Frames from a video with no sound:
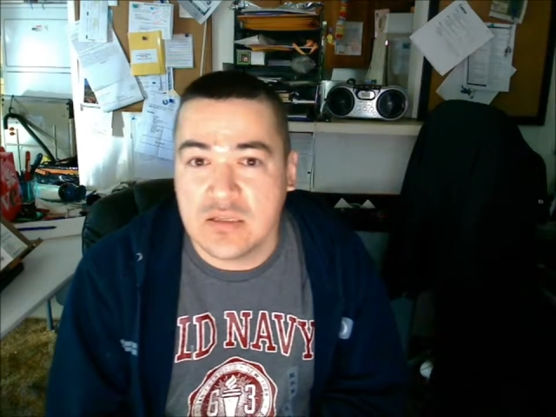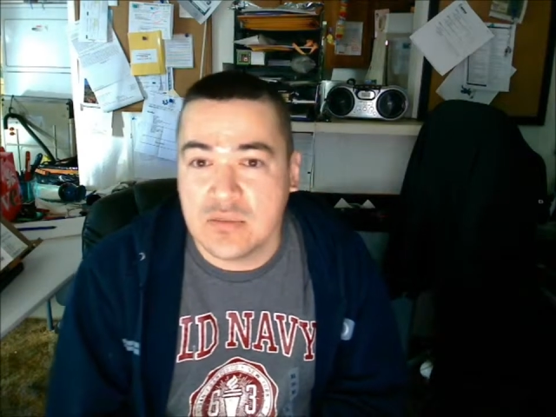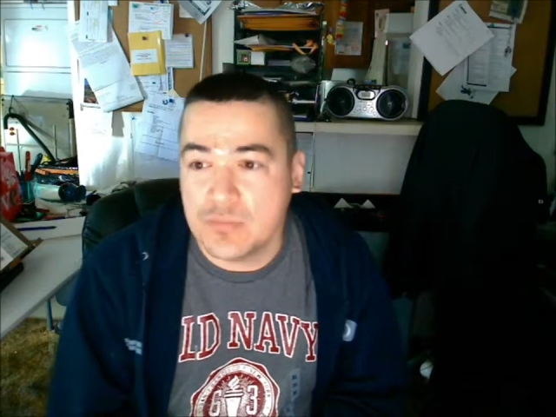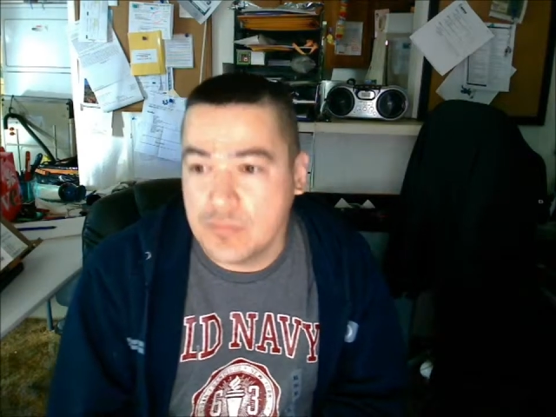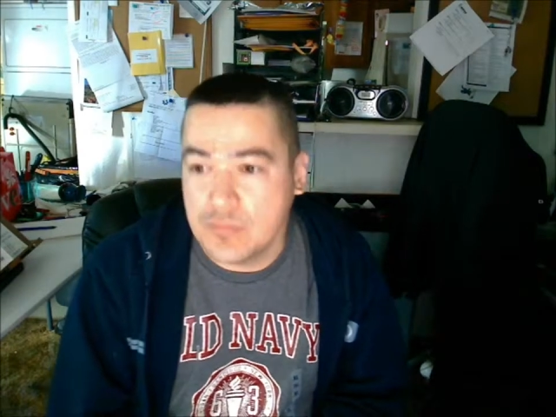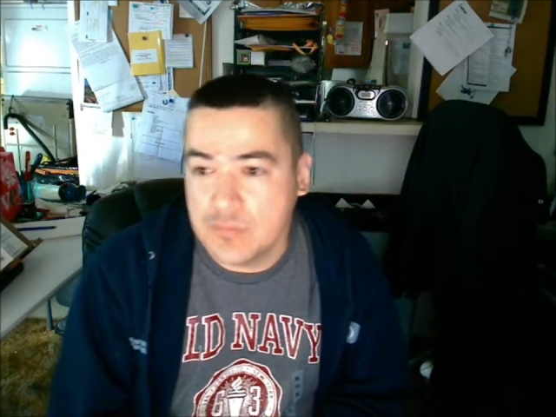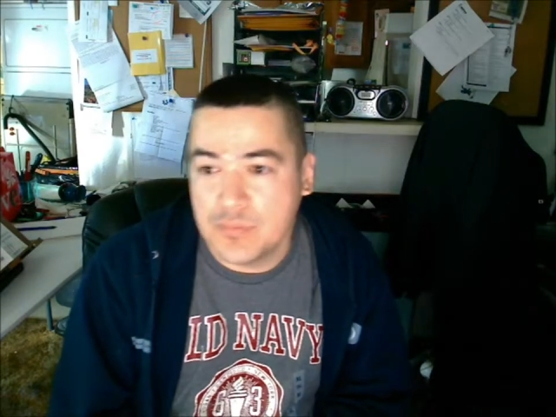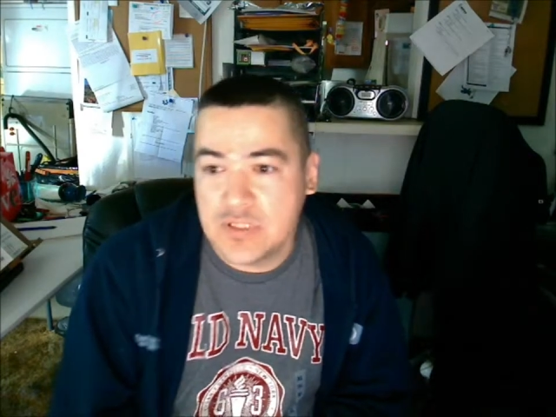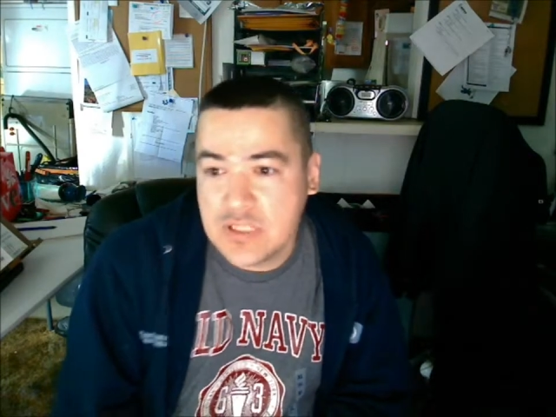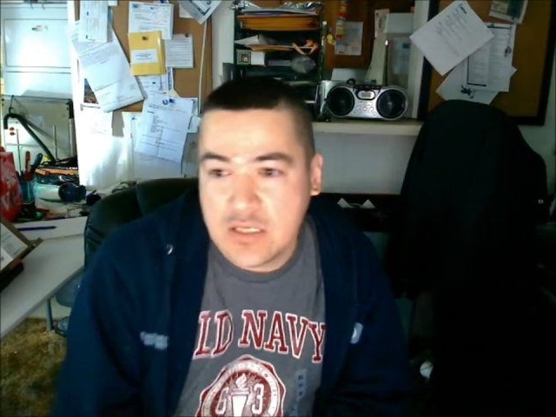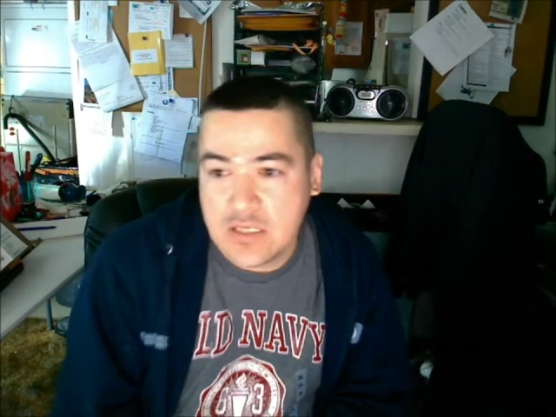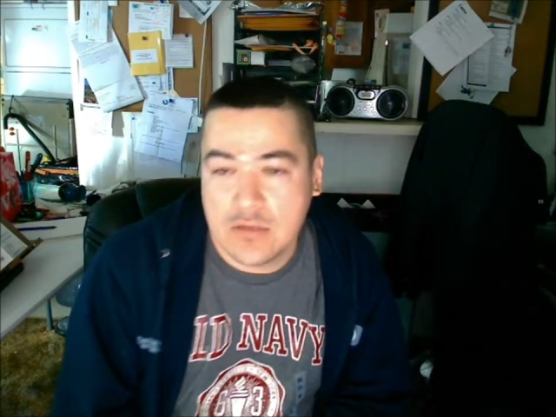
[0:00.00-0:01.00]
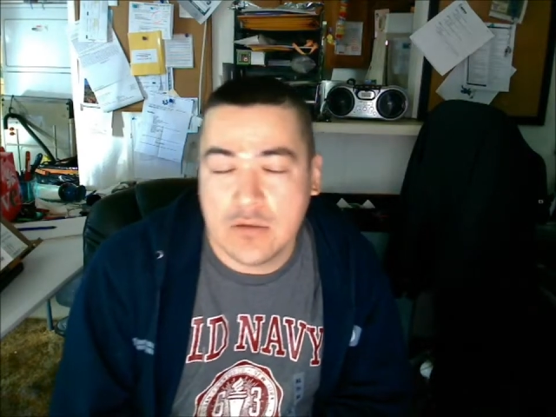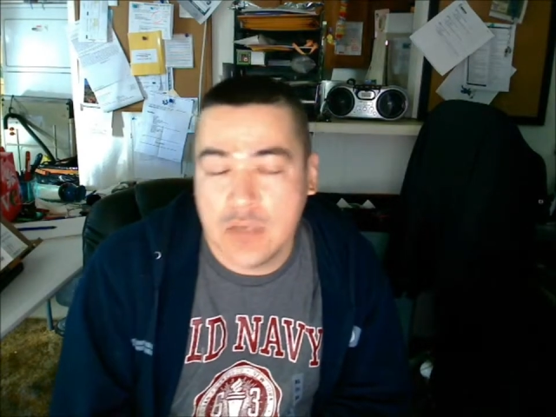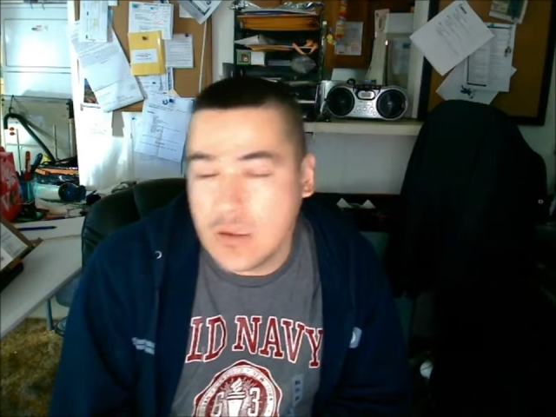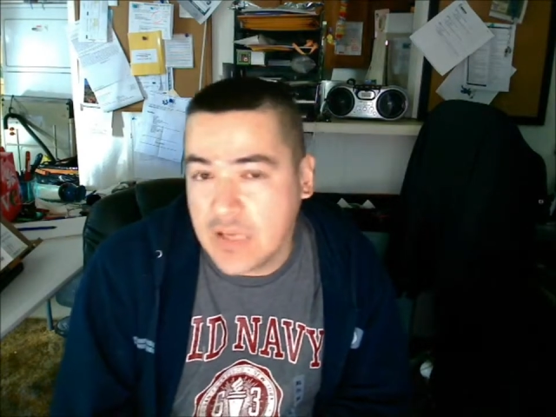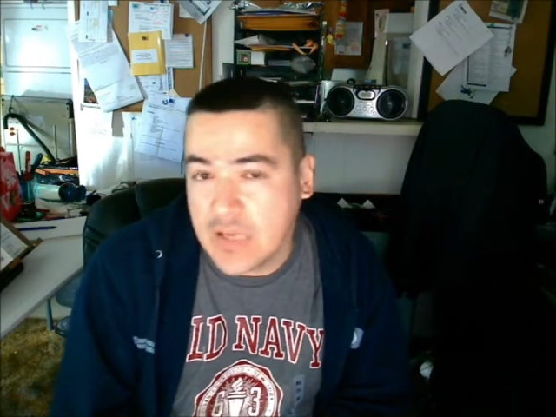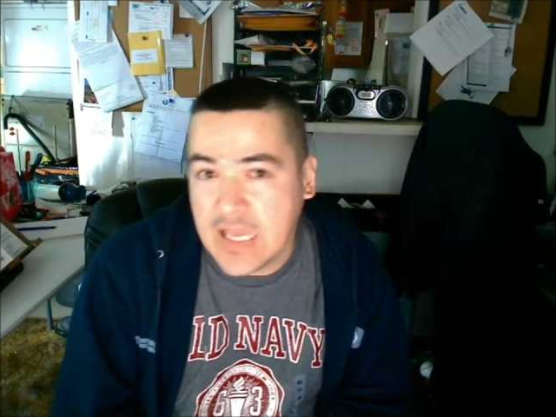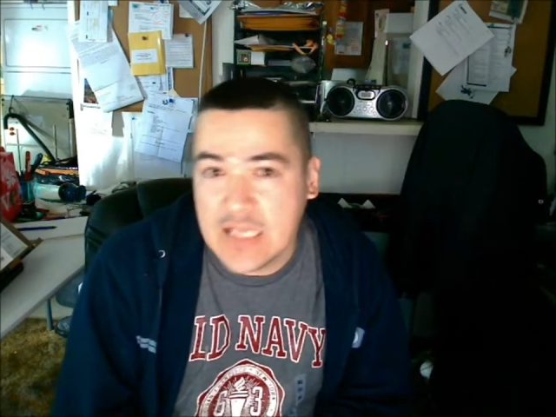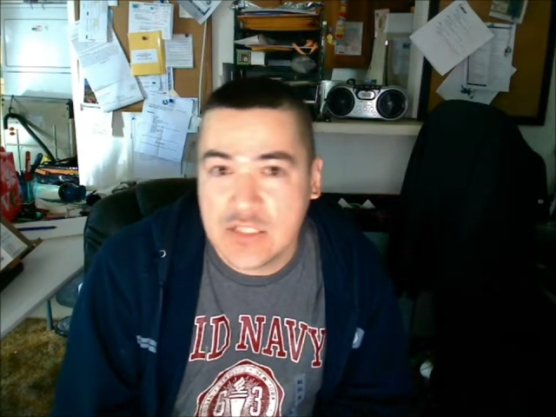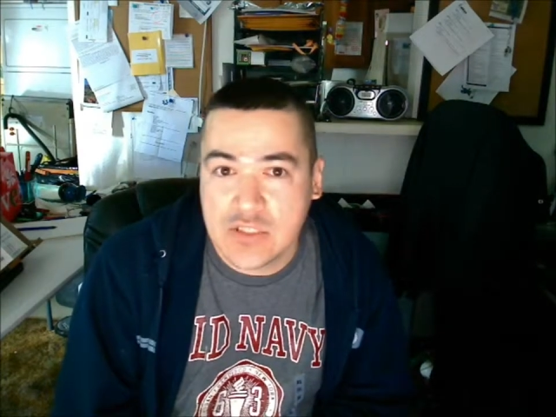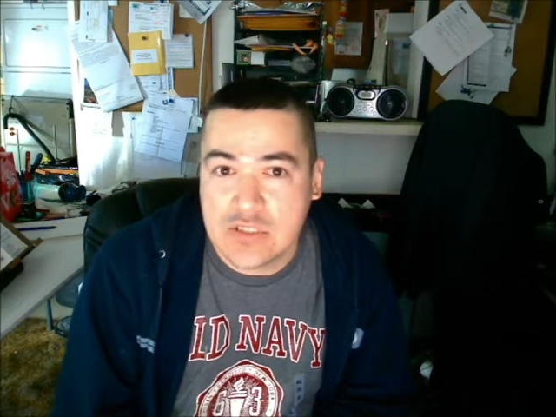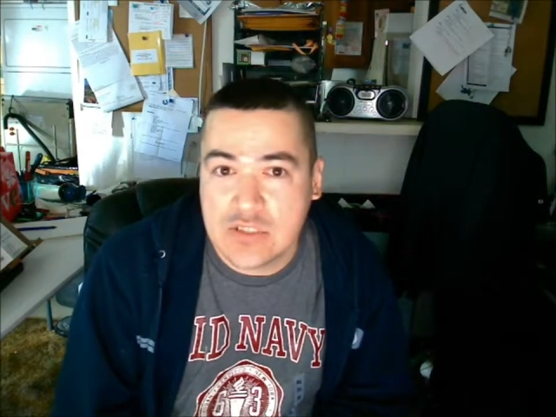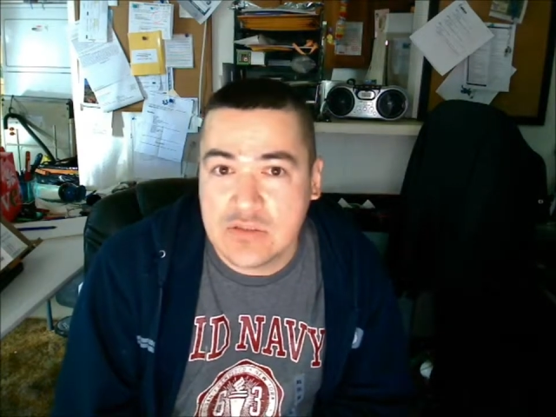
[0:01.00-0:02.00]
in particular
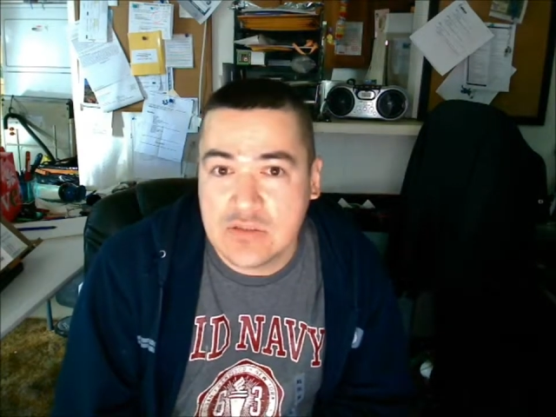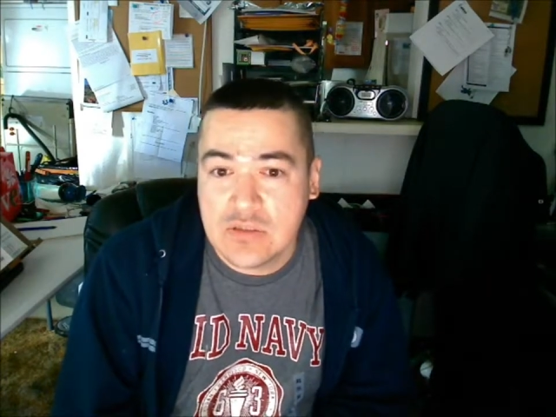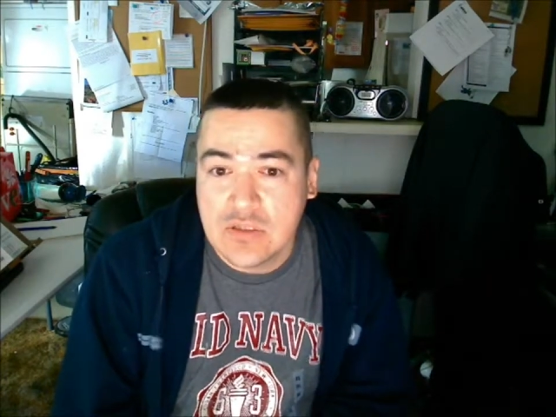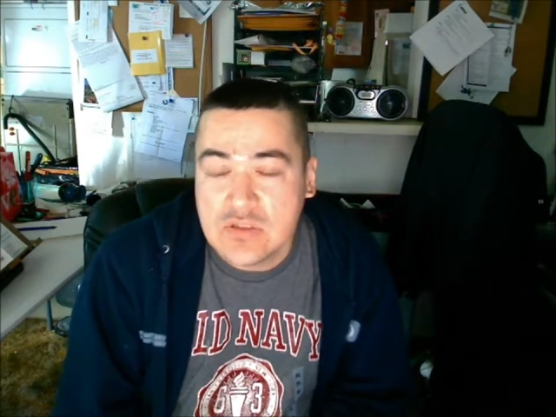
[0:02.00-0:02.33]
locations.